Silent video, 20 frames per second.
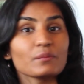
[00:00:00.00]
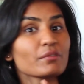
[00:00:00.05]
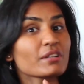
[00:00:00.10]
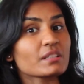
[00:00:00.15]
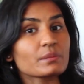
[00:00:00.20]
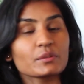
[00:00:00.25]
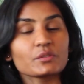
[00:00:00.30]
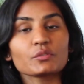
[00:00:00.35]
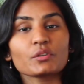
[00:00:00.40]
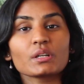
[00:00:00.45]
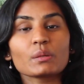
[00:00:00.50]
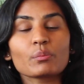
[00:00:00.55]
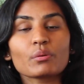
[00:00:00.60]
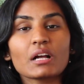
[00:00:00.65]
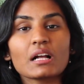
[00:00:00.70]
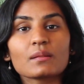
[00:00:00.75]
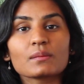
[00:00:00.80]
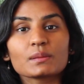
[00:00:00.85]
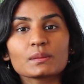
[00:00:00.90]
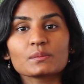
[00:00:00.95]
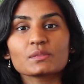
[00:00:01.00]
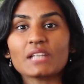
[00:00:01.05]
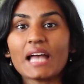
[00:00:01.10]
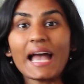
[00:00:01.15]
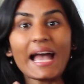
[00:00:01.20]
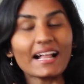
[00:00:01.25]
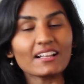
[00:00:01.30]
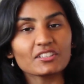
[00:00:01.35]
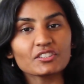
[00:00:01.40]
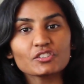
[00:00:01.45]
respiratory problems,
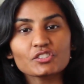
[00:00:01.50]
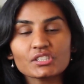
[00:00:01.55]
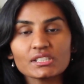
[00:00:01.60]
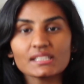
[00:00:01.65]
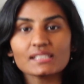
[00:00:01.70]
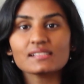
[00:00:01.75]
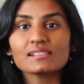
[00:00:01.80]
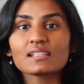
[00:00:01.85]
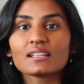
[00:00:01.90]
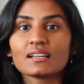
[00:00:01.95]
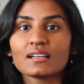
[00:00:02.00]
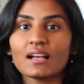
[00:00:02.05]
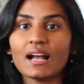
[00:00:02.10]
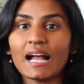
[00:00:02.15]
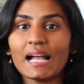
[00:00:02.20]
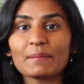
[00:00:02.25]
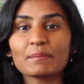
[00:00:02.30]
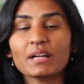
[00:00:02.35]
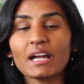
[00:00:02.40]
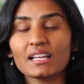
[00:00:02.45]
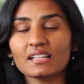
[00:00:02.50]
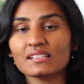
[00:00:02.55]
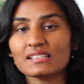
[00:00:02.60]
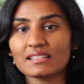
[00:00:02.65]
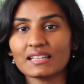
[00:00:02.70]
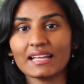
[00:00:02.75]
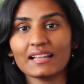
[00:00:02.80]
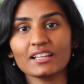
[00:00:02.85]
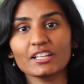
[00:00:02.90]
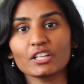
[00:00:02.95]
allergies. I'm kind of
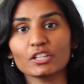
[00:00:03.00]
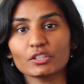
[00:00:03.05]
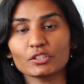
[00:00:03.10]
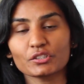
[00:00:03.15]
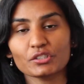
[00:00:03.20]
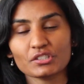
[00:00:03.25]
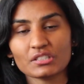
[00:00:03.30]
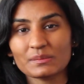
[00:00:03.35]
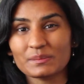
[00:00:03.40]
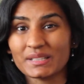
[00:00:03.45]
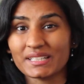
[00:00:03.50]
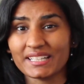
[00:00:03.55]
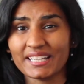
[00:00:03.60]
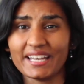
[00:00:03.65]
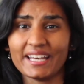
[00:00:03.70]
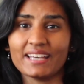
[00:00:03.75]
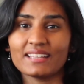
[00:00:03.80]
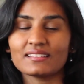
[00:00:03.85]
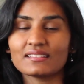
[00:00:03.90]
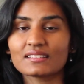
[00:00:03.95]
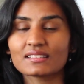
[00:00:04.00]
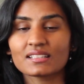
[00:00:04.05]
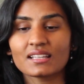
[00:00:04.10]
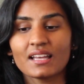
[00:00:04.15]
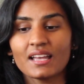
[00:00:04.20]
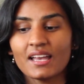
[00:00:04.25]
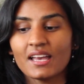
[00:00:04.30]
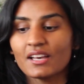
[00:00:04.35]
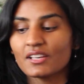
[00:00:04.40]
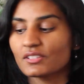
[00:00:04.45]
slightly allergic to my cats,
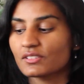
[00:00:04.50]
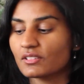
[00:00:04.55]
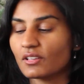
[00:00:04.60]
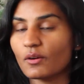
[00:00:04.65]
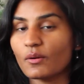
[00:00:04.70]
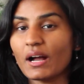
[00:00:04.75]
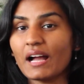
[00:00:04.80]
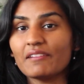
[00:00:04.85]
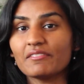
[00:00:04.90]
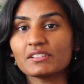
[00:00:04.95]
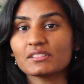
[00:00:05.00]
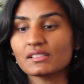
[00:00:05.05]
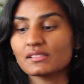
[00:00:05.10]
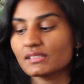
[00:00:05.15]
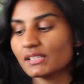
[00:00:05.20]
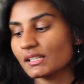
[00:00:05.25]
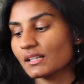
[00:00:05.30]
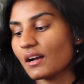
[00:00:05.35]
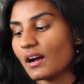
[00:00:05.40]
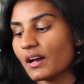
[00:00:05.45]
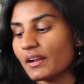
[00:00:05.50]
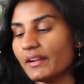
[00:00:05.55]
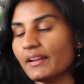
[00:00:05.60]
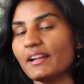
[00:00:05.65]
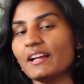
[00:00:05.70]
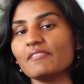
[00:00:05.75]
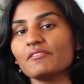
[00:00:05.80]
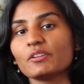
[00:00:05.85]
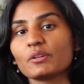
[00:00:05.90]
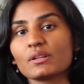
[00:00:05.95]
so ever since I got it,
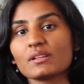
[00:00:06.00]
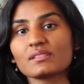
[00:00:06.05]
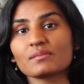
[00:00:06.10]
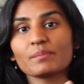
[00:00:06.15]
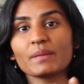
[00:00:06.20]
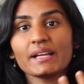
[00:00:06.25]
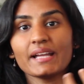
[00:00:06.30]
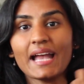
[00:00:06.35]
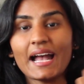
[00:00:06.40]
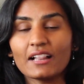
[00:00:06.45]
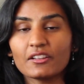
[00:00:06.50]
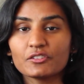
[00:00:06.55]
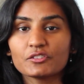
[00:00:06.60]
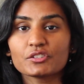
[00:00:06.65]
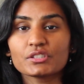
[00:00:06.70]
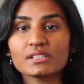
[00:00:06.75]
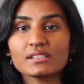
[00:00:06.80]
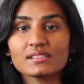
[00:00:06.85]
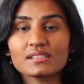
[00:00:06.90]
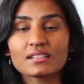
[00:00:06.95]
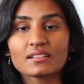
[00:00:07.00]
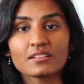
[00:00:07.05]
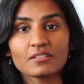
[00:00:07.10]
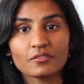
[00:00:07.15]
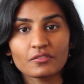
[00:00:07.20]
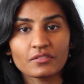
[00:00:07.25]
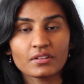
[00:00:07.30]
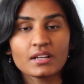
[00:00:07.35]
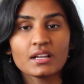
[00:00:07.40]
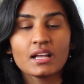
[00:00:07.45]
I've noticed my allergies,
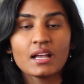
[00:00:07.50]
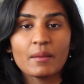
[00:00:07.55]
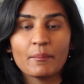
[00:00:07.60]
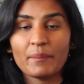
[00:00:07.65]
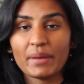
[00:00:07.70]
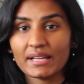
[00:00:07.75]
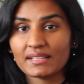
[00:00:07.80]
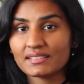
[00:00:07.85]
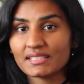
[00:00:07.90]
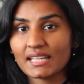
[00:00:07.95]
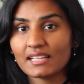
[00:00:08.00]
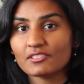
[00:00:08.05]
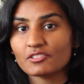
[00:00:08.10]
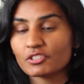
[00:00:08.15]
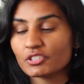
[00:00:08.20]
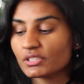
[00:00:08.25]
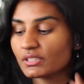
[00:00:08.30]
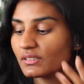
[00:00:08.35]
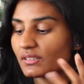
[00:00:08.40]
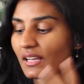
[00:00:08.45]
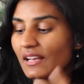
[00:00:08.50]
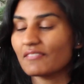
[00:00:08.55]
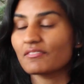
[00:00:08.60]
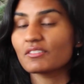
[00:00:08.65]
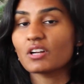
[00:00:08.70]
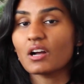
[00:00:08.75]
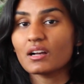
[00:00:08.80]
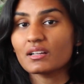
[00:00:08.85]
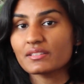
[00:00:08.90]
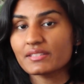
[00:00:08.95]
pet dander, have
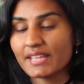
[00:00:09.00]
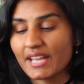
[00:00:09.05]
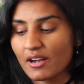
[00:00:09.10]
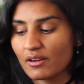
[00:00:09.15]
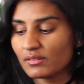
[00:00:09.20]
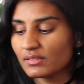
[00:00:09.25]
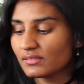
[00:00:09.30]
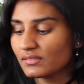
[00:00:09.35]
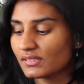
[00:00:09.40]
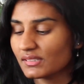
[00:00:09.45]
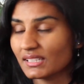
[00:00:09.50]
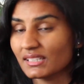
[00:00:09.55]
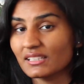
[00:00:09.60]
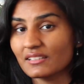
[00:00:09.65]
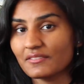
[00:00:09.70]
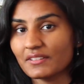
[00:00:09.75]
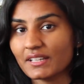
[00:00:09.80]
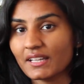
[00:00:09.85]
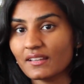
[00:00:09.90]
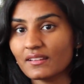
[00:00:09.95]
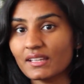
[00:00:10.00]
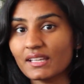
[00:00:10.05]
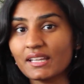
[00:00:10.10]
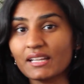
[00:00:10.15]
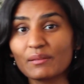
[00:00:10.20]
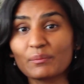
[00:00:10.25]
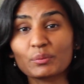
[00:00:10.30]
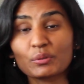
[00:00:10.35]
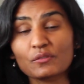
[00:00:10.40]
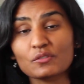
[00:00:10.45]
gone down significantly.
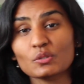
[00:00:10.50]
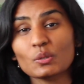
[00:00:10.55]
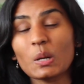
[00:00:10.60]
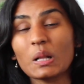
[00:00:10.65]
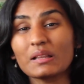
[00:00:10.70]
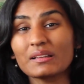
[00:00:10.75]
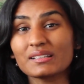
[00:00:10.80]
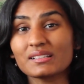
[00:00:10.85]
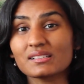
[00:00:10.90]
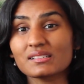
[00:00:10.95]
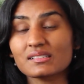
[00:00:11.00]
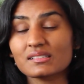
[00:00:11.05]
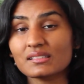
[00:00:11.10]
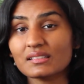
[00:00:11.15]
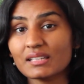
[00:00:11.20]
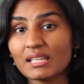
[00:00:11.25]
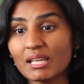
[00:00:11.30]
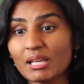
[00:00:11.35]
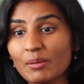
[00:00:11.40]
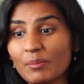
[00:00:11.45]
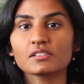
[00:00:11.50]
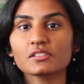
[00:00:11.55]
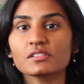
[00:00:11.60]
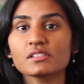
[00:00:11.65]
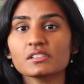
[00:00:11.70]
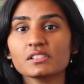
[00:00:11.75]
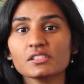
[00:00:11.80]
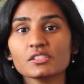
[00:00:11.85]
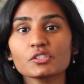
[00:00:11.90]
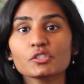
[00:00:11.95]
It improves quality of sleep. So
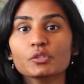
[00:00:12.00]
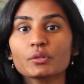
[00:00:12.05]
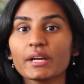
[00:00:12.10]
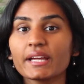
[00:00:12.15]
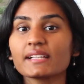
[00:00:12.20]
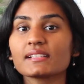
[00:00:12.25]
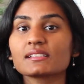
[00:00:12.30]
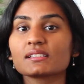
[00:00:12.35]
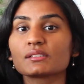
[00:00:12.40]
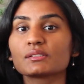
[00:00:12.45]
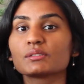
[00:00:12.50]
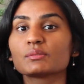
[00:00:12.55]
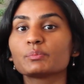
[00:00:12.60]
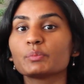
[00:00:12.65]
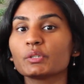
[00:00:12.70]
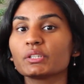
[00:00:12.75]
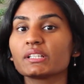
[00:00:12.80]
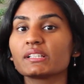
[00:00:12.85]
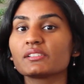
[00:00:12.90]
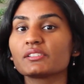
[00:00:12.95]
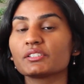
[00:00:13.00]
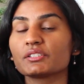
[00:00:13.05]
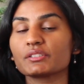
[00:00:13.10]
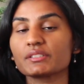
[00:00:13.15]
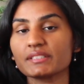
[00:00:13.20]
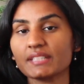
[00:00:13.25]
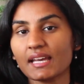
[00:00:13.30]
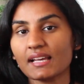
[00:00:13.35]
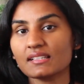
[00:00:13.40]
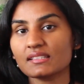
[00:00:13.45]
this is great to put into your
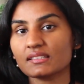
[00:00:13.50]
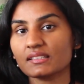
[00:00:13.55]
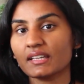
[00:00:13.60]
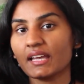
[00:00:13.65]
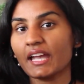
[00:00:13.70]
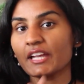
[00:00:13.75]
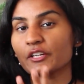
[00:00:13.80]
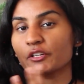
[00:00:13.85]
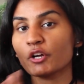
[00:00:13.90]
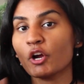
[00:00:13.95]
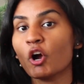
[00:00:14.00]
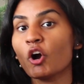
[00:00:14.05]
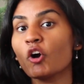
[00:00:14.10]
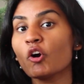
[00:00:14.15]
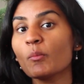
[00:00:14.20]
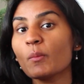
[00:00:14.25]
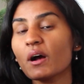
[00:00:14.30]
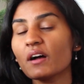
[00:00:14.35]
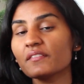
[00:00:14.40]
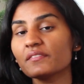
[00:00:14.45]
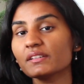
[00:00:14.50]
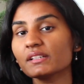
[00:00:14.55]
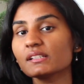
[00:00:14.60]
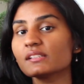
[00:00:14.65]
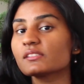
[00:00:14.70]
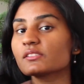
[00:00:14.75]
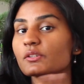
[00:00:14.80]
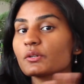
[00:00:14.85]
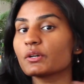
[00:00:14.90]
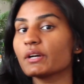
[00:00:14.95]
desk at your home
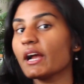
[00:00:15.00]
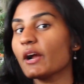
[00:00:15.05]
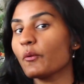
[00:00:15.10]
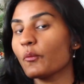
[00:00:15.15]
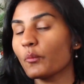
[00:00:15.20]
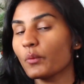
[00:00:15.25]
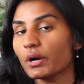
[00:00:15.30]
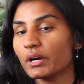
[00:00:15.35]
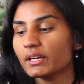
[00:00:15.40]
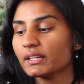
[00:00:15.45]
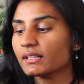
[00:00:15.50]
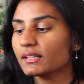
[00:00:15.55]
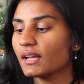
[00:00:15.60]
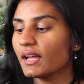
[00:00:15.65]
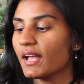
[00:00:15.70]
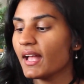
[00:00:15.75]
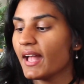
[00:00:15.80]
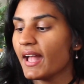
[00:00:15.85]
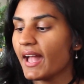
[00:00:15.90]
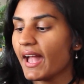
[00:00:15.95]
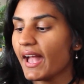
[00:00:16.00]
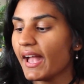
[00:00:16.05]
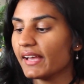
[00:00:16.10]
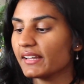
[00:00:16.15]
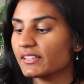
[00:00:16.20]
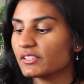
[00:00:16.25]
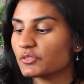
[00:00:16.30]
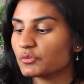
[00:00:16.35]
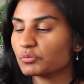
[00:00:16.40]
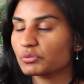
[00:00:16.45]
office or at work,
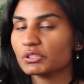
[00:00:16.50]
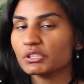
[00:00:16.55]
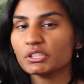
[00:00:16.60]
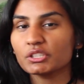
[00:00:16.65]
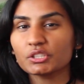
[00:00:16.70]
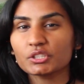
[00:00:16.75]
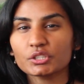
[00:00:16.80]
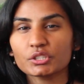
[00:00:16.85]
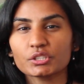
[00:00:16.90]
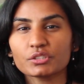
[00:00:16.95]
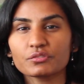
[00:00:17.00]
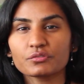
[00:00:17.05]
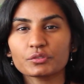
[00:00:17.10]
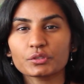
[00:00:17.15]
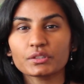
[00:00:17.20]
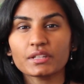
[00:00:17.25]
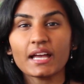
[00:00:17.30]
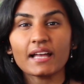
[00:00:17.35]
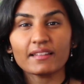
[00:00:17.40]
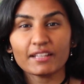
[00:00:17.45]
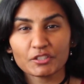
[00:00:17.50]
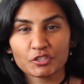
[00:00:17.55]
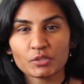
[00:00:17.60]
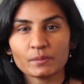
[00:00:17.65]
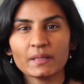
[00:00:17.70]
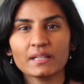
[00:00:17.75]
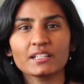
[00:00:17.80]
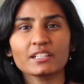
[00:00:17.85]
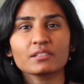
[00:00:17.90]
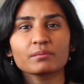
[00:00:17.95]
and it's really good for that
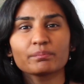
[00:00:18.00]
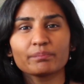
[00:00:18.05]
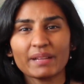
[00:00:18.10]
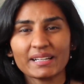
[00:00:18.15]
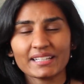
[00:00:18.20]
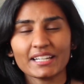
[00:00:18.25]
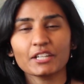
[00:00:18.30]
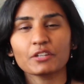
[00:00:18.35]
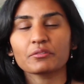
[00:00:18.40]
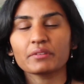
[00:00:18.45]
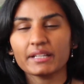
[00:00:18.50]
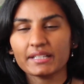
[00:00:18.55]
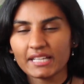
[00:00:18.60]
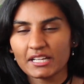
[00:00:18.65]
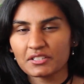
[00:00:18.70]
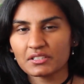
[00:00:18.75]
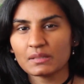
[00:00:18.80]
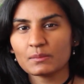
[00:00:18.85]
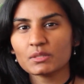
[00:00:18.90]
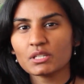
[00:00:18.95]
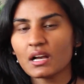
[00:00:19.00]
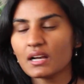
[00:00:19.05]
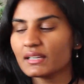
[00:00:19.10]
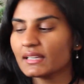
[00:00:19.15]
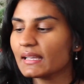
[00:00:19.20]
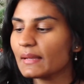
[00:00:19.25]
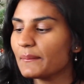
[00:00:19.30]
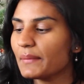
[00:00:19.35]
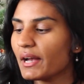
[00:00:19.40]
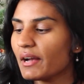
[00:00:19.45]
electromagnetic radiation I'm
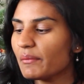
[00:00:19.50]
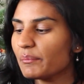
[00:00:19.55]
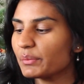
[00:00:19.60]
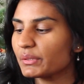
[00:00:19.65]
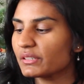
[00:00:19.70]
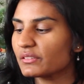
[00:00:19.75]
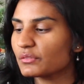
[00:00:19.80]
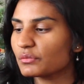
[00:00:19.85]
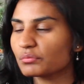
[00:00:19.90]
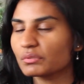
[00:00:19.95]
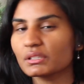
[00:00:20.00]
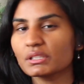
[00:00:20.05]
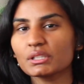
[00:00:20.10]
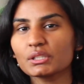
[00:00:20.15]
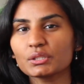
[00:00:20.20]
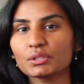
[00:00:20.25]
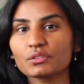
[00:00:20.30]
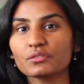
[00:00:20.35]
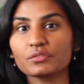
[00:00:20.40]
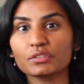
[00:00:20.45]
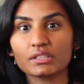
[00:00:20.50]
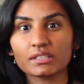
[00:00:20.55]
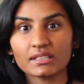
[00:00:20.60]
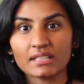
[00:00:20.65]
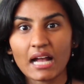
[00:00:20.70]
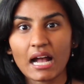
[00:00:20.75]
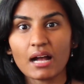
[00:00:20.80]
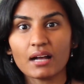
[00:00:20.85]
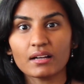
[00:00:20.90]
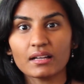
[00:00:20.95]
talking about, but it's really good for
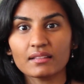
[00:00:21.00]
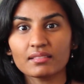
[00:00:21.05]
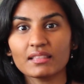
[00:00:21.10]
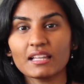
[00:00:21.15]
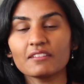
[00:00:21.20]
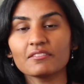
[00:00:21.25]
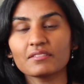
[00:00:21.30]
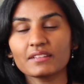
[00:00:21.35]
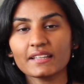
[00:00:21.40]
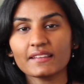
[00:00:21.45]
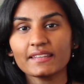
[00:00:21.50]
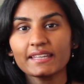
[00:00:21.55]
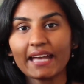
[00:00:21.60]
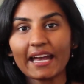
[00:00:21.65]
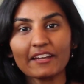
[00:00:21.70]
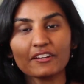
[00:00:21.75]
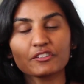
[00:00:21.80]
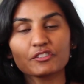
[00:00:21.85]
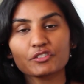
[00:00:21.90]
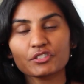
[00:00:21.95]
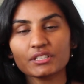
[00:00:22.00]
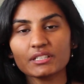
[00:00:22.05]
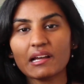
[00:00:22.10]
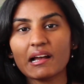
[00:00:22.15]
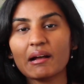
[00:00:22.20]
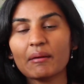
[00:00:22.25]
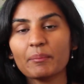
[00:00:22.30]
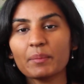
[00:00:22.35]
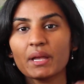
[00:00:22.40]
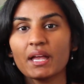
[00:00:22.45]
leveling the energy
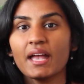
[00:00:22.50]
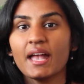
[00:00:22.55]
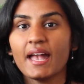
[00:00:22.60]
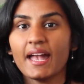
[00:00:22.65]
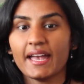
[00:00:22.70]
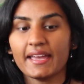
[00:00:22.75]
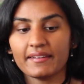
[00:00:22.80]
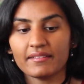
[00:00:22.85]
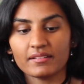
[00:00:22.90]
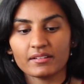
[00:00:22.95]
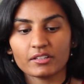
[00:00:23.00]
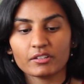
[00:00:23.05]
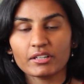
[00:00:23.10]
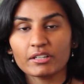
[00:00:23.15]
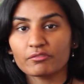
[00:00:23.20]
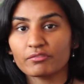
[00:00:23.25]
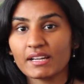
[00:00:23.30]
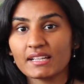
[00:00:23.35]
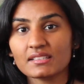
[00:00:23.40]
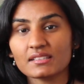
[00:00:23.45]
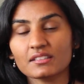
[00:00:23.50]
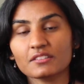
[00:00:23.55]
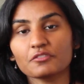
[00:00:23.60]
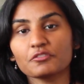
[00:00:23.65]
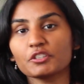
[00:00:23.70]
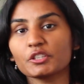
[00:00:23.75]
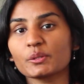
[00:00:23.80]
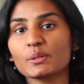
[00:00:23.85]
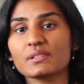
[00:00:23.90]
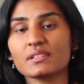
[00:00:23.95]
up and raising the
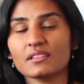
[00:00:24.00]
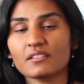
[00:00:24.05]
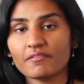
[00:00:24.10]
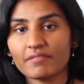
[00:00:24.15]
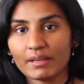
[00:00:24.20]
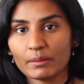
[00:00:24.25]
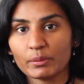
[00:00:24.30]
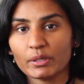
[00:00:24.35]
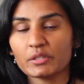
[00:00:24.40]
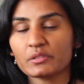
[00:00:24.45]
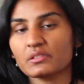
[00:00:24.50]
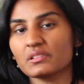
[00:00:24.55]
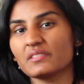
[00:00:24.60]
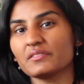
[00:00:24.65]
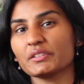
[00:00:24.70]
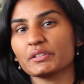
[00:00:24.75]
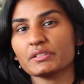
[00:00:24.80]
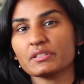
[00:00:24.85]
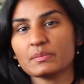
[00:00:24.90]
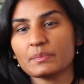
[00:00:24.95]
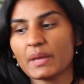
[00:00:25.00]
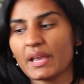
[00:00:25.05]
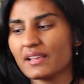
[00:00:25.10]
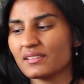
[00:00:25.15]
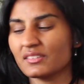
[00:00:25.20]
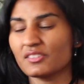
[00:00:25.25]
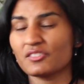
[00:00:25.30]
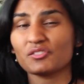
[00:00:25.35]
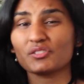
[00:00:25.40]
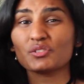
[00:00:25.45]
frequency and the vibration of your
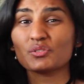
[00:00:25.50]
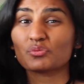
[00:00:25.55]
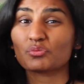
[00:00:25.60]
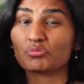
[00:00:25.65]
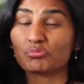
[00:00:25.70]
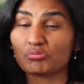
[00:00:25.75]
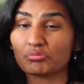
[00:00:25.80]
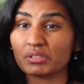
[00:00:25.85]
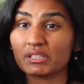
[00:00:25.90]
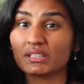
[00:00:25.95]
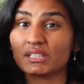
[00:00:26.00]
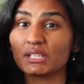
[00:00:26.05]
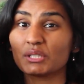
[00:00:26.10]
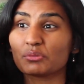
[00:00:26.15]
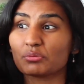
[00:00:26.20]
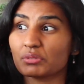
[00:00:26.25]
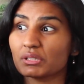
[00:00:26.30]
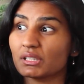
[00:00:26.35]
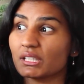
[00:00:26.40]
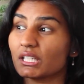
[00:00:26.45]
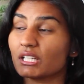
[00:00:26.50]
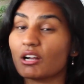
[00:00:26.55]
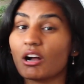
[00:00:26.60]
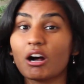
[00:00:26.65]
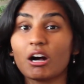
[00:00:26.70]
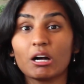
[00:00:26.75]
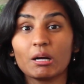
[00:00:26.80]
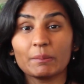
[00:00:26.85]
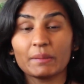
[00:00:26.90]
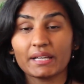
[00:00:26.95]
space. It's just really, really
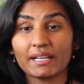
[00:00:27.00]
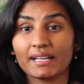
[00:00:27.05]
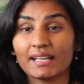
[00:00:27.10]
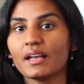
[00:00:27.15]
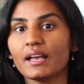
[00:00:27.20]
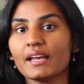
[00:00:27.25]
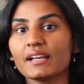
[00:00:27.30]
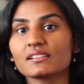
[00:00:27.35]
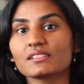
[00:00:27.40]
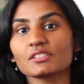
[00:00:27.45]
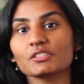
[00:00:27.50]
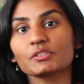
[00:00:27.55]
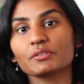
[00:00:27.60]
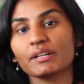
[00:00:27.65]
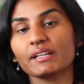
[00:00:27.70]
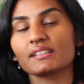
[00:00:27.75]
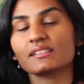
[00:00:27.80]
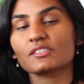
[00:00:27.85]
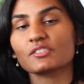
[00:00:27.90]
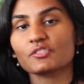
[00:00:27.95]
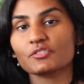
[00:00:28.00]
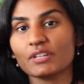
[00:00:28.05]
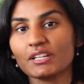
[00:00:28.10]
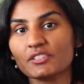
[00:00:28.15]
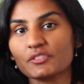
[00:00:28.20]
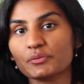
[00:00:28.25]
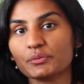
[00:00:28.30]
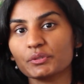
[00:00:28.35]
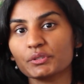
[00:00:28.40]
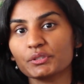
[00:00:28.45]
calming. And it's a great
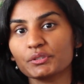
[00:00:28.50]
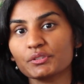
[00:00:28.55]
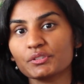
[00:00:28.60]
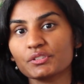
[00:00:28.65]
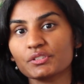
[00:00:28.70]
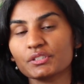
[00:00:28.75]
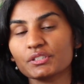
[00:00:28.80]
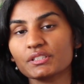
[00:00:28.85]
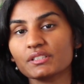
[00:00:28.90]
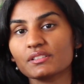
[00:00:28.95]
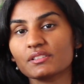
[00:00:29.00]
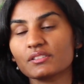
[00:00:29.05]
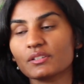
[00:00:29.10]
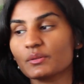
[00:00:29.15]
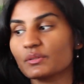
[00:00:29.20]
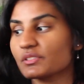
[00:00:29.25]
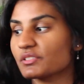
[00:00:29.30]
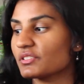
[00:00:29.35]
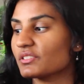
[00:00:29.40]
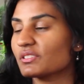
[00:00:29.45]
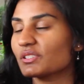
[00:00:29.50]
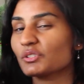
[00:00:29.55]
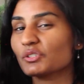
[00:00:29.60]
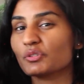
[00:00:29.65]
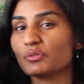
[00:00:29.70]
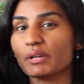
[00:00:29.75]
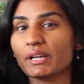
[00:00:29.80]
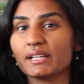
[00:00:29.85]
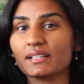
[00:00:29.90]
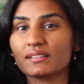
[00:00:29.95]
stress reducer, so it's just a
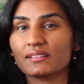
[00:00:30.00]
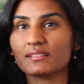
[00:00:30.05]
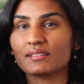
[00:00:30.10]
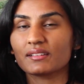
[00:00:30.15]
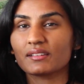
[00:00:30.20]
great